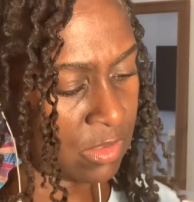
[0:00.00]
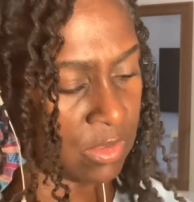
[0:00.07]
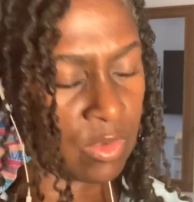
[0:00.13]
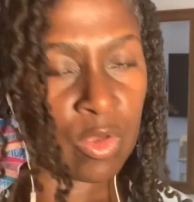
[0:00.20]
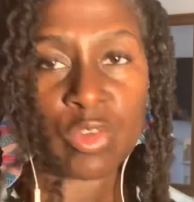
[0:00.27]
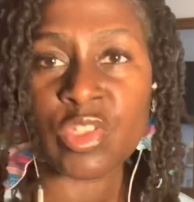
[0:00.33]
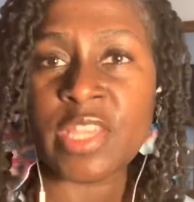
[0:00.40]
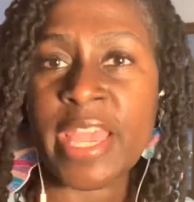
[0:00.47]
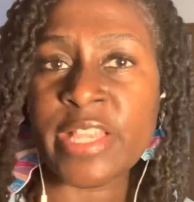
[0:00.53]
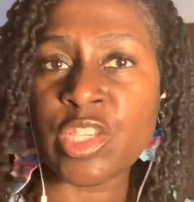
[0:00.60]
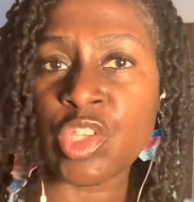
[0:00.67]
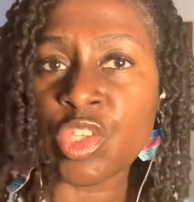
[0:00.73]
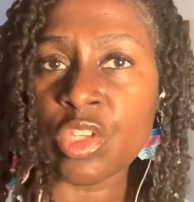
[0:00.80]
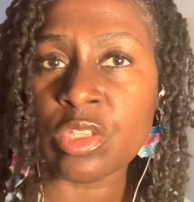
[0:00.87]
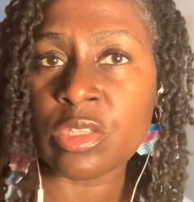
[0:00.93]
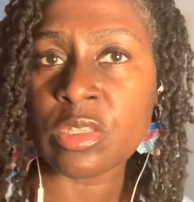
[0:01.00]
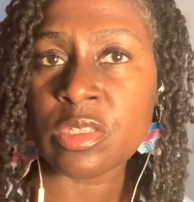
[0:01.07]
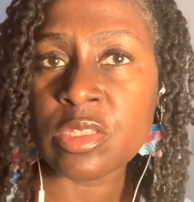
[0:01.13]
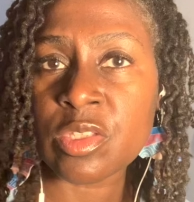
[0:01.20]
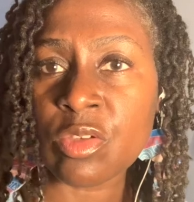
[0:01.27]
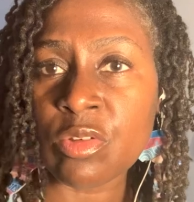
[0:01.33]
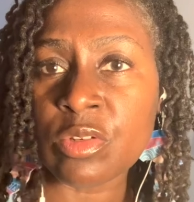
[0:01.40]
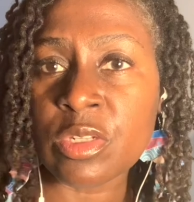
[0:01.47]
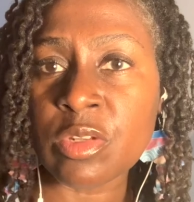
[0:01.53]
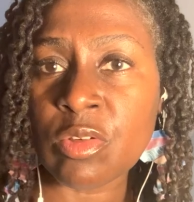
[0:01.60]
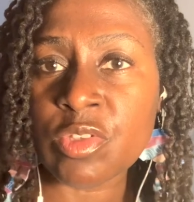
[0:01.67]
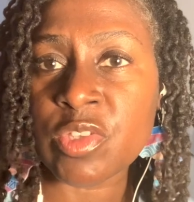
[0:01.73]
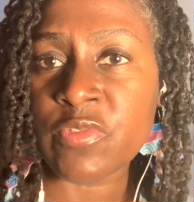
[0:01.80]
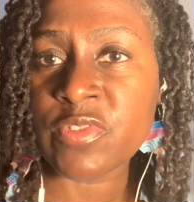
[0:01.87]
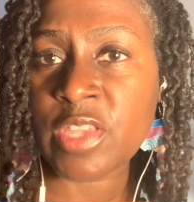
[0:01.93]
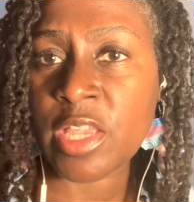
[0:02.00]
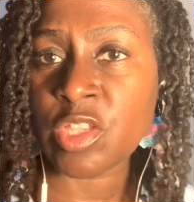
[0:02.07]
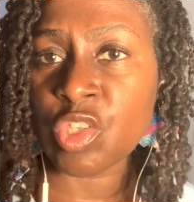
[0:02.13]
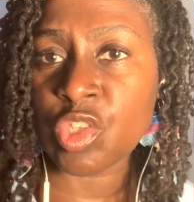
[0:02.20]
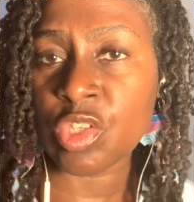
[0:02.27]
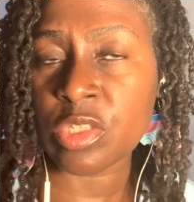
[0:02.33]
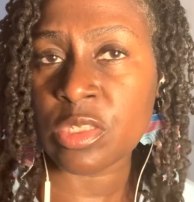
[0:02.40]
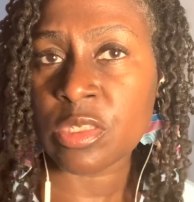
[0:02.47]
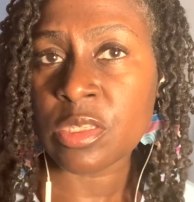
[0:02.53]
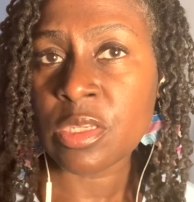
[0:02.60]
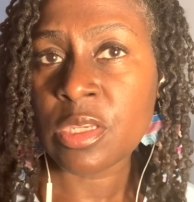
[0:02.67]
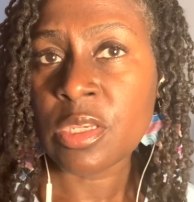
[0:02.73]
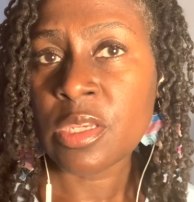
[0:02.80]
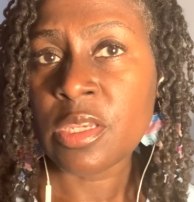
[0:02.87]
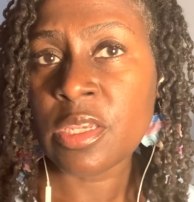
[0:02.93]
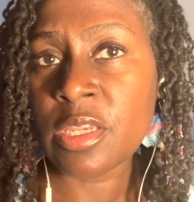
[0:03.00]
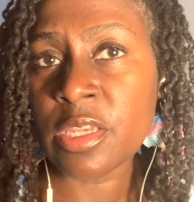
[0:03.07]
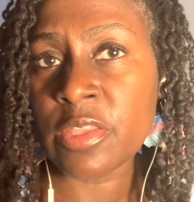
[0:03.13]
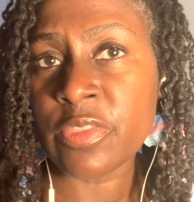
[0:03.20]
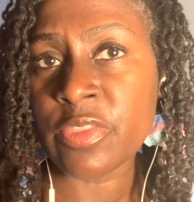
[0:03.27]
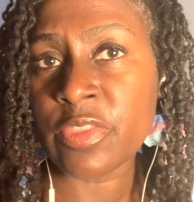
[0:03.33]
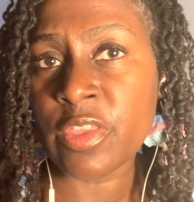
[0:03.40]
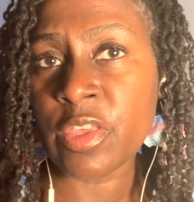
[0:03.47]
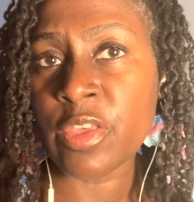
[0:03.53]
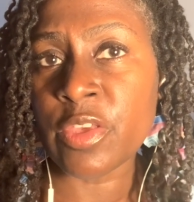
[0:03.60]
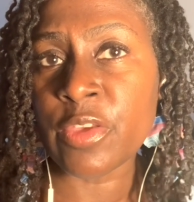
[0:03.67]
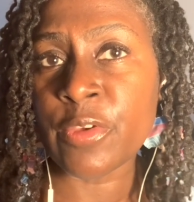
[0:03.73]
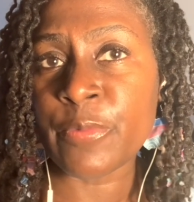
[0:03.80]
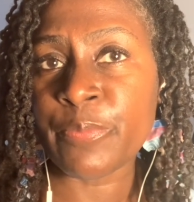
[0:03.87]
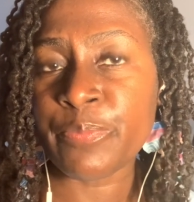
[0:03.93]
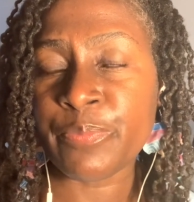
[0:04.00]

got tension. It's got lots of tension in the